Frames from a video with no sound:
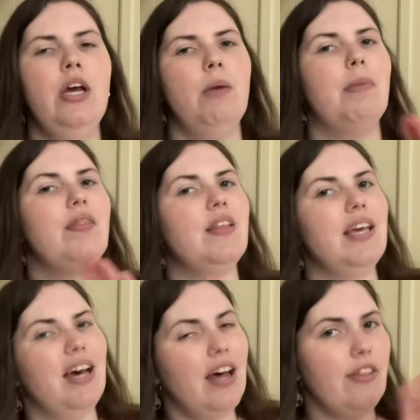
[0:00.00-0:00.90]
But
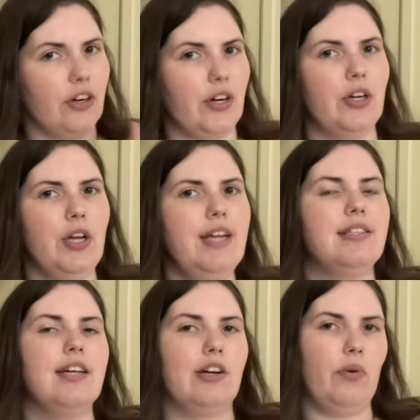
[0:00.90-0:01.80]
the other is
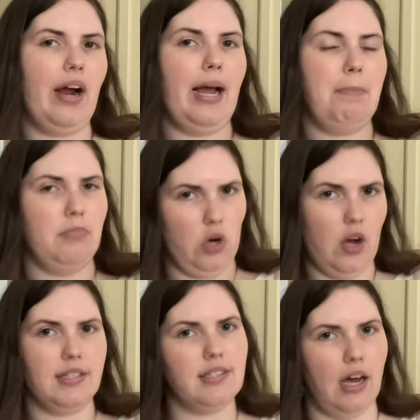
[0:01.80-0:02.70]
the crime
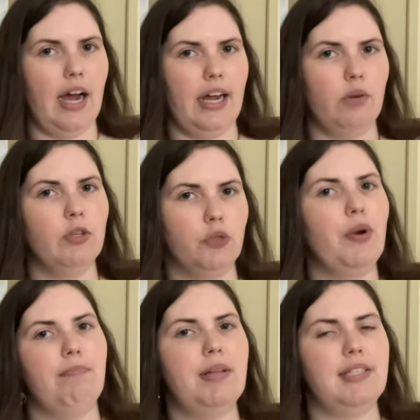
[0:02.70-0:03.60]
broadside, which
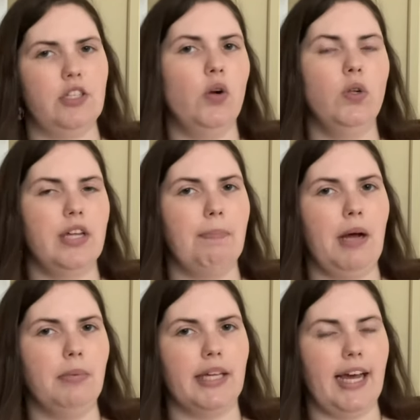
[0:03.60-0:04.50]
would have been sold at a
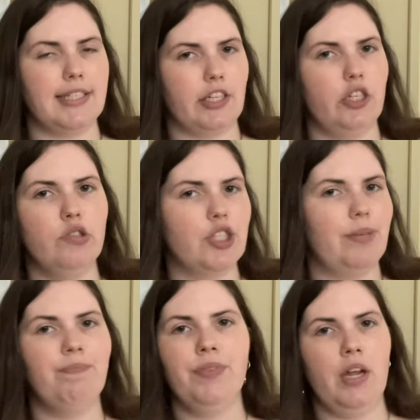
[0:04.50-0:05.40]
public
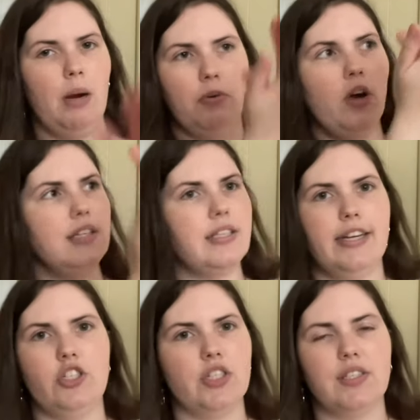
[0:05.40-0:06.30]
execution. A
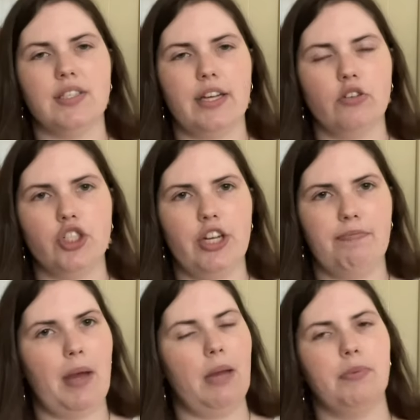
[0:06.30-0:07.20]
broadside is just a single sheet
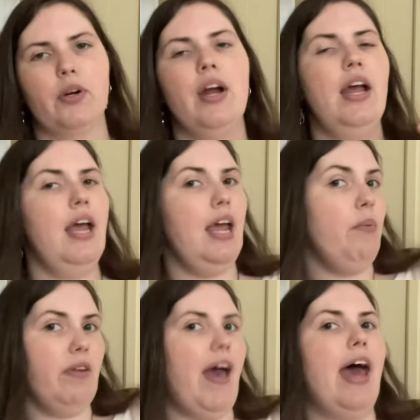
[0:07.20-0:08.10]
of paper. It
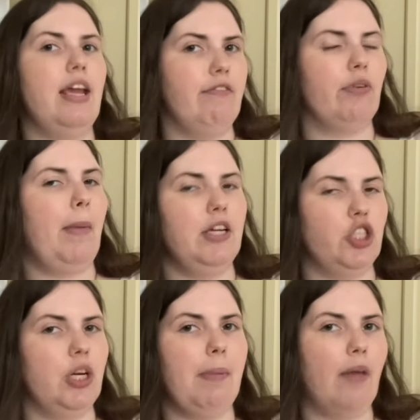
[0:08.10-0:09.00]
would have had
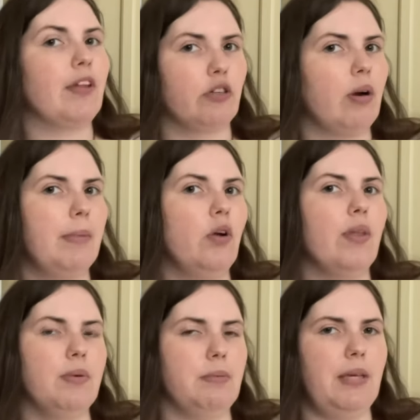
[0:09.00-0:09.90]
information about the criminal
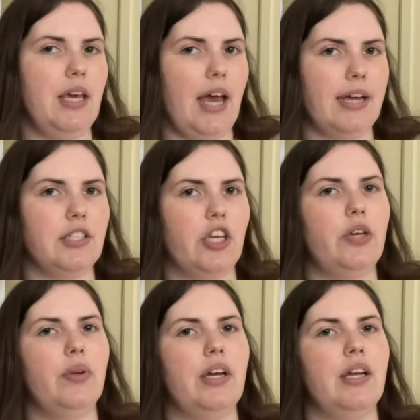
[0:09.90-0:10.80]
that was being
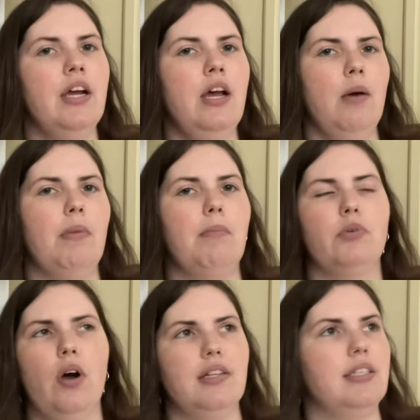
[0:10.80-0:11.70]
executed, but
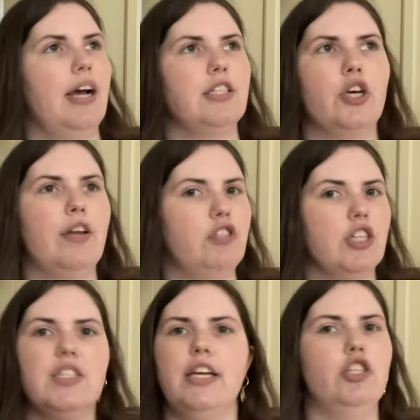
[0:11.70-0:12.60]
broadsides could have
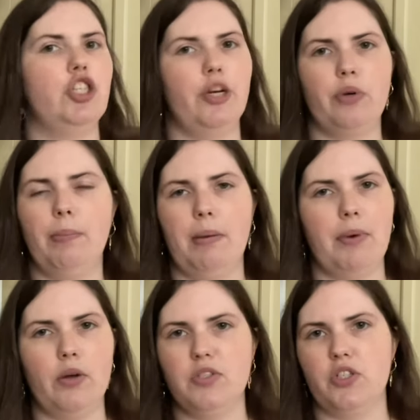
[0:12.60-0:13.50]
just in general been
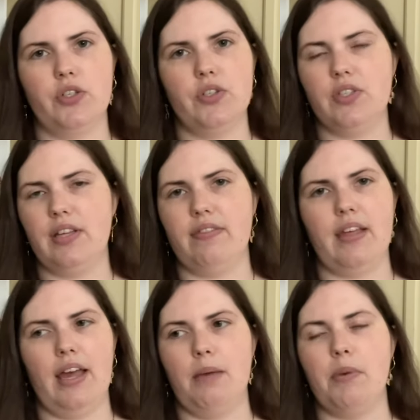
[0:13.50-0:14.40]
posters that
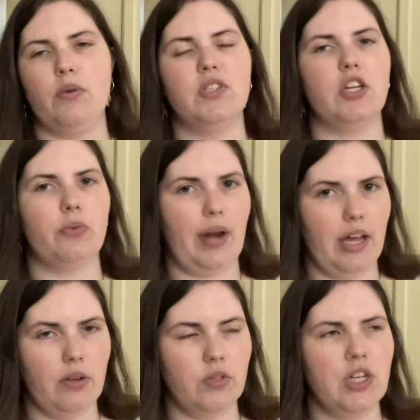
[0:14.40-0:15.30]
they posted
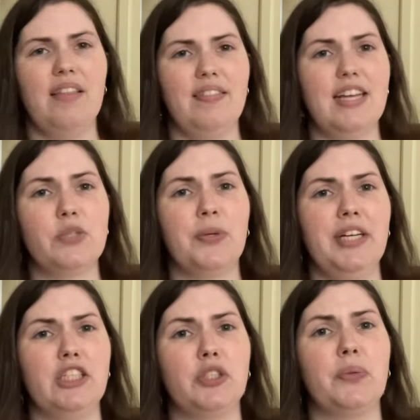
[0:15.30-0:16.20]
around. These were
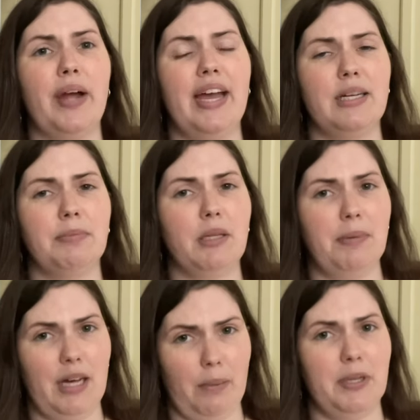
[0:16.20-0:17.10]
incredibly
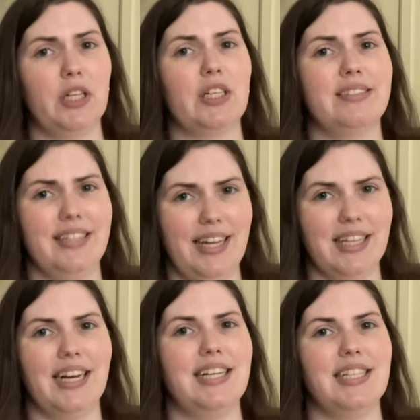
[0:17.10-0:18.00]
popular in
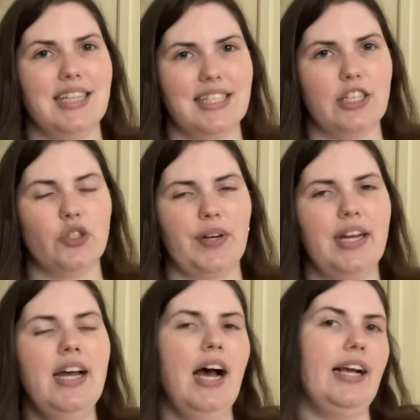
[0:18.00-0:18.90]
the 19th
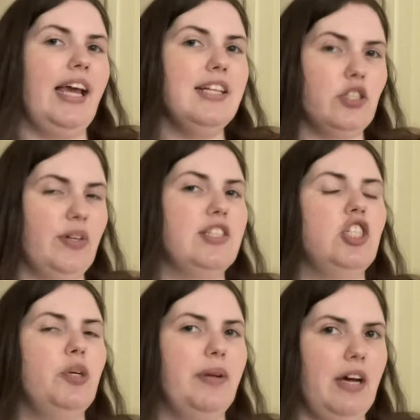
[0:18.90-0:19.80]
century. I can't stress
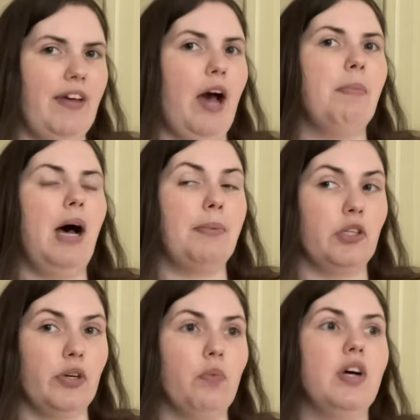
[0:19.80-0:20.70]
to you enough how
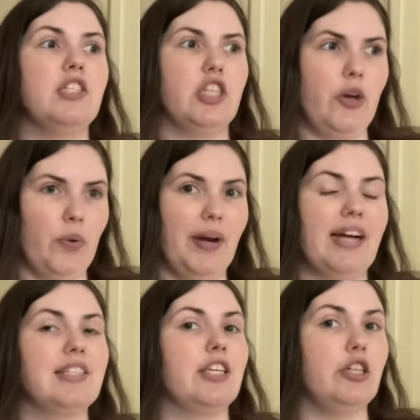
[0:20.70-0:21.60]
popular it was to go to an
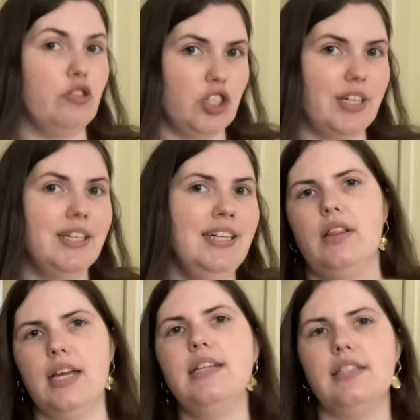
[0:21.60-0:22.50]
execution.
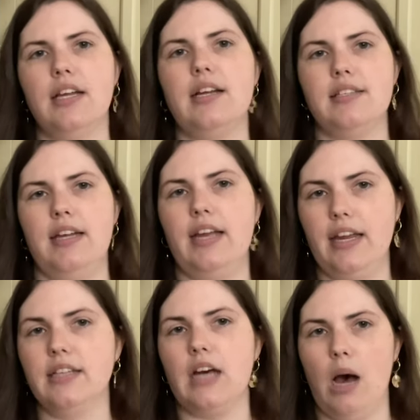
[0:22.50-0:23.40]
These things,
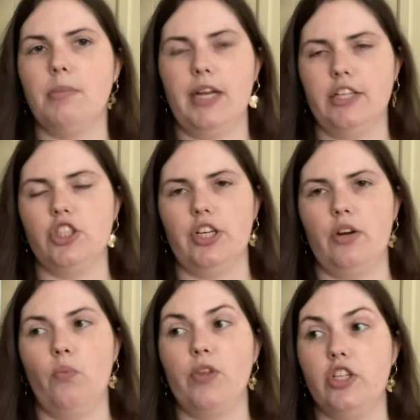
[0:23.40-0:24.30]
in combination
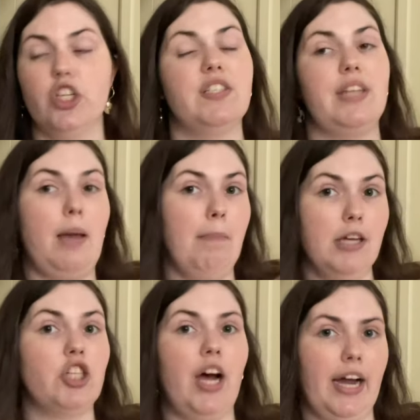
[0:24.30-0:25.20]
with just a
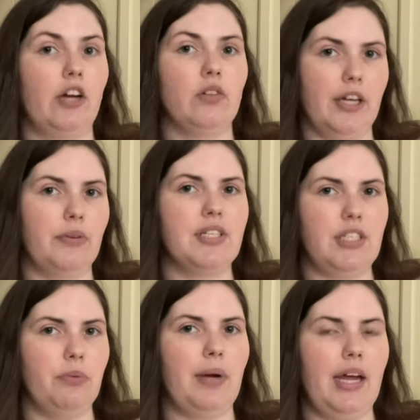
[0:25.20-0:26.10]
much higher
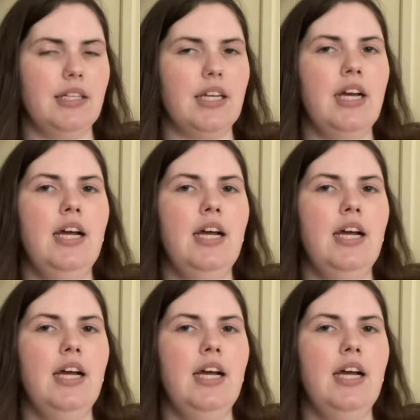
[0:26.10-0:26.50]
literacy rate,